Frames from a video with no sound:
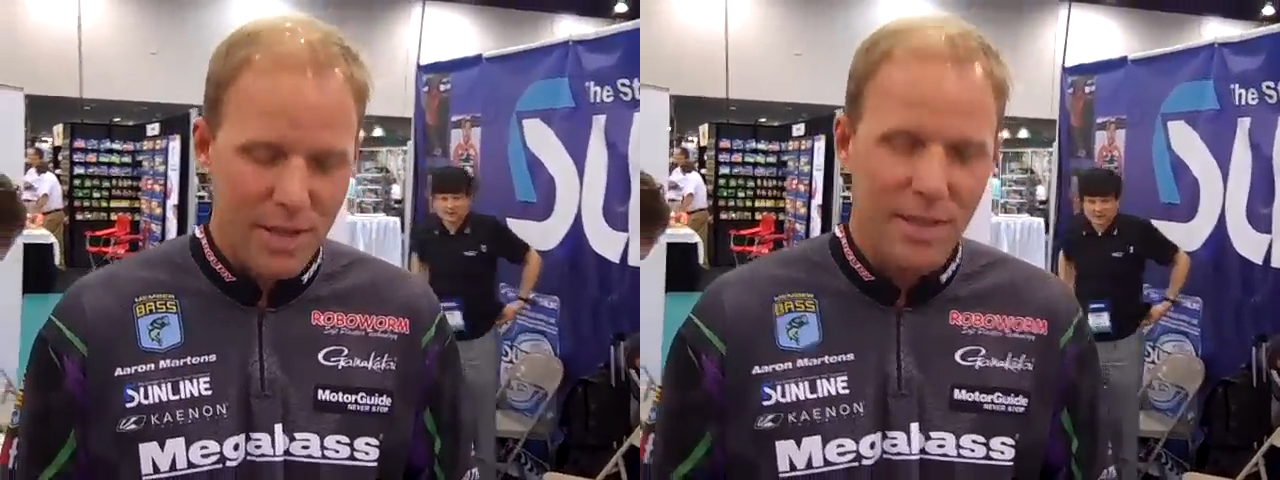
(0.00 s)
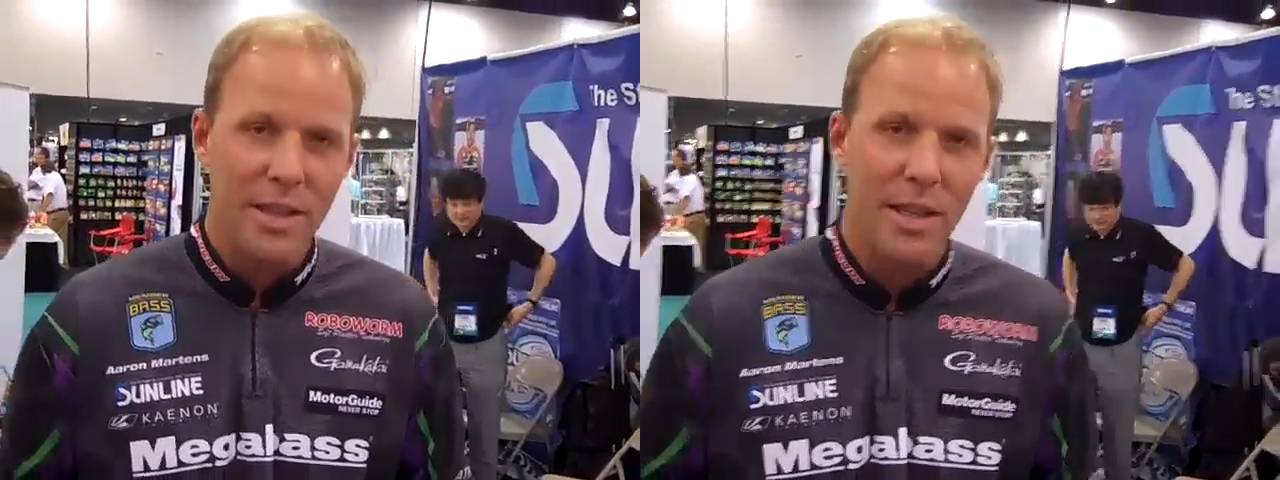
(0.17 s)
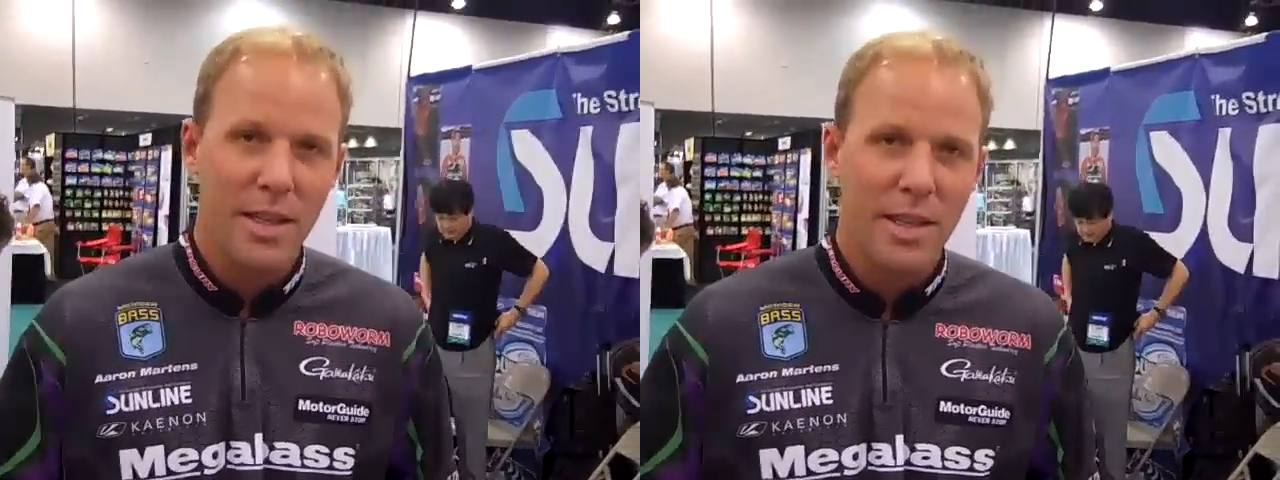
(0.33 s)

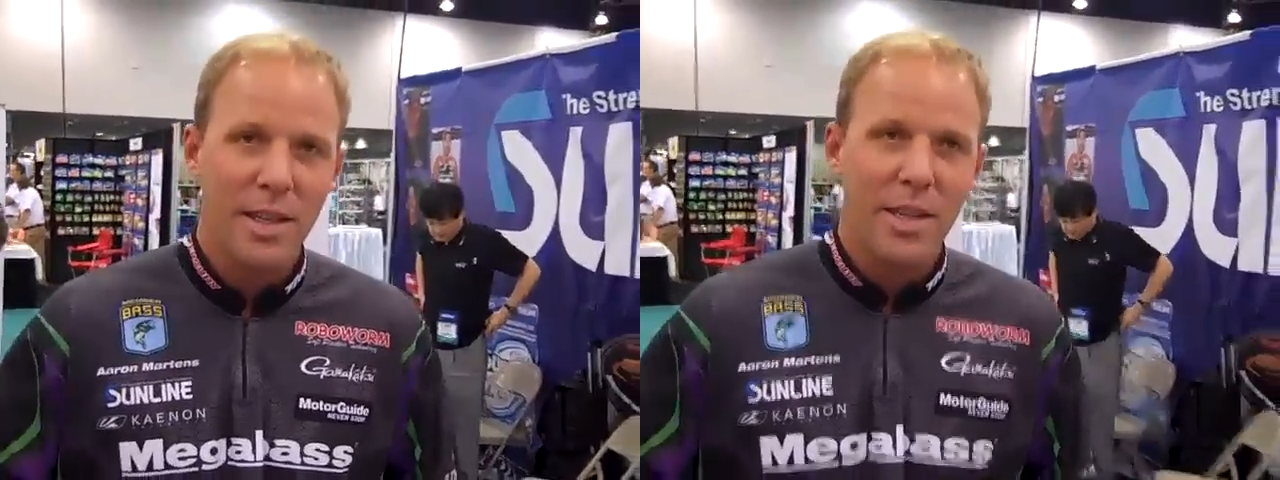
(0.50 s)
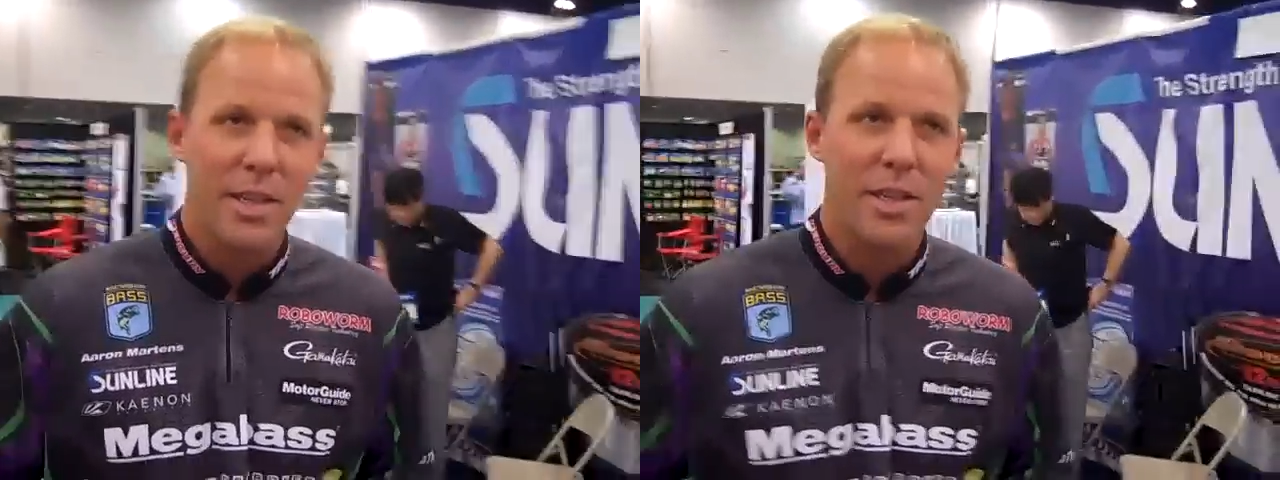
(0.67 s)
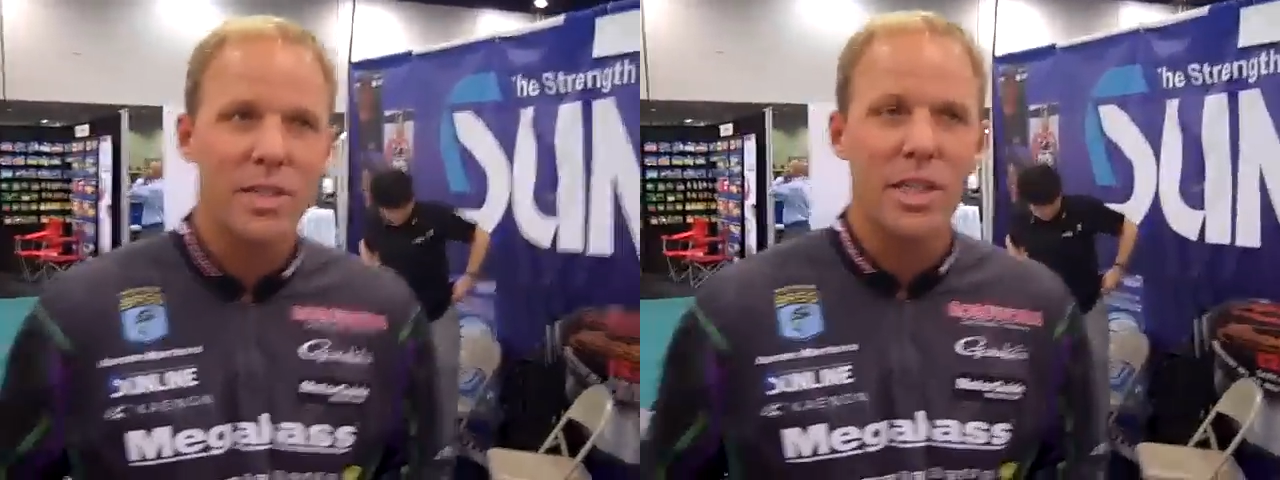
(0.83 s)

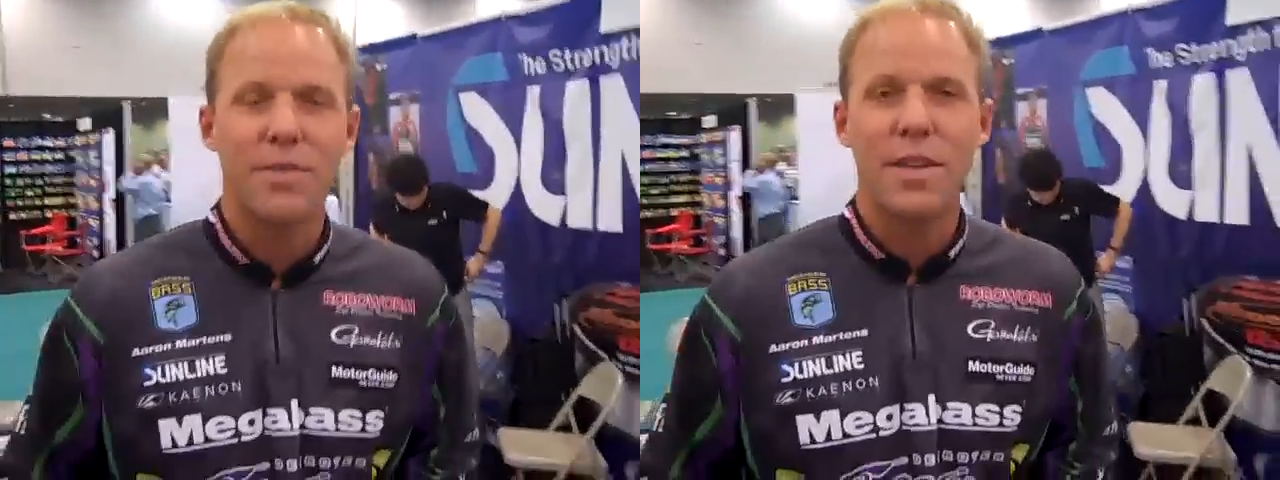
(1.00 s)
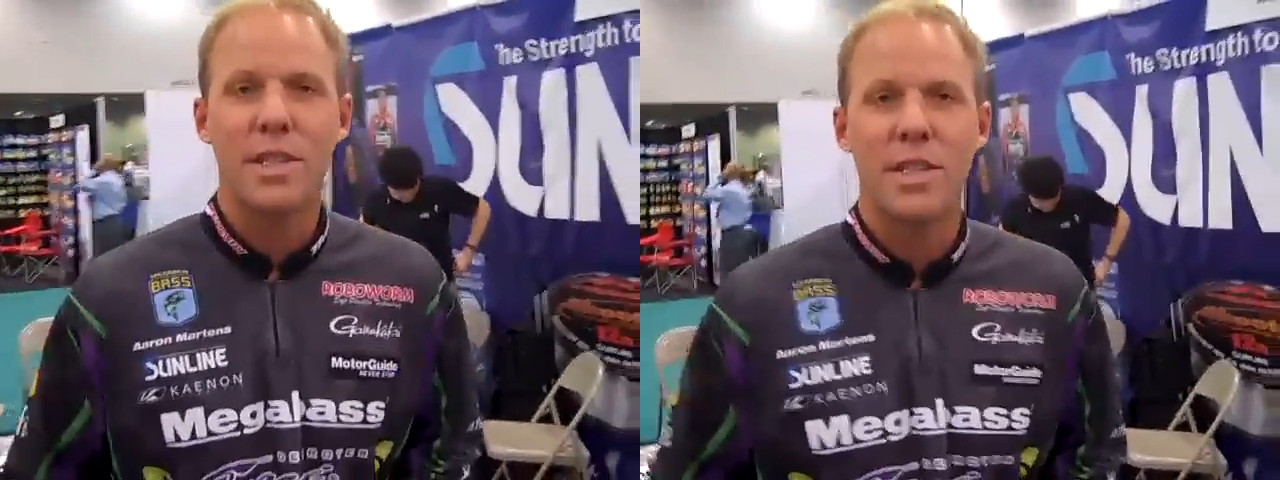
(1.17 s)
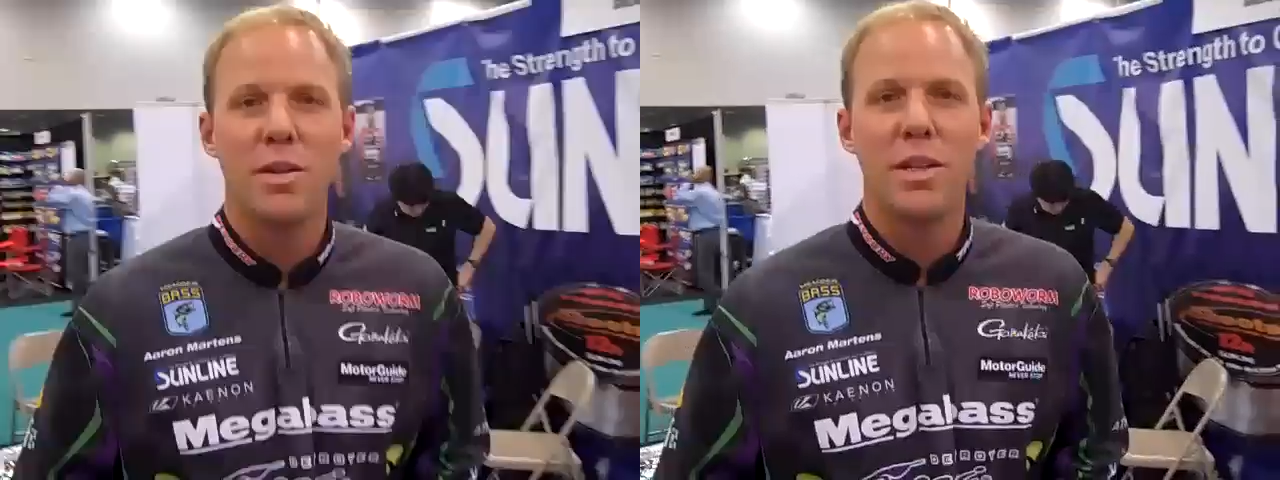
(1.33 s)
I usually
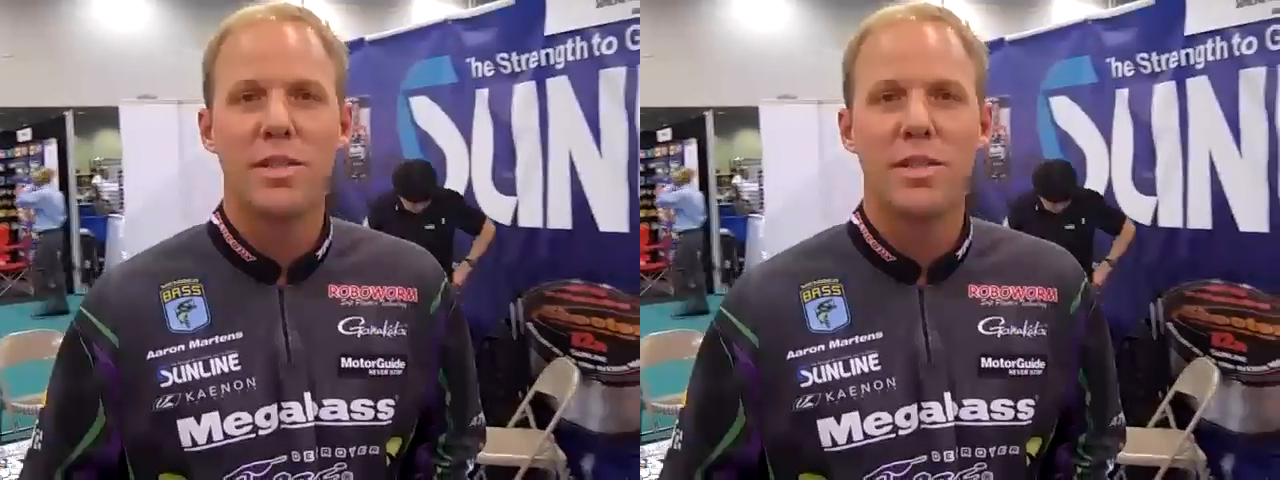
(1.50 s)
fish the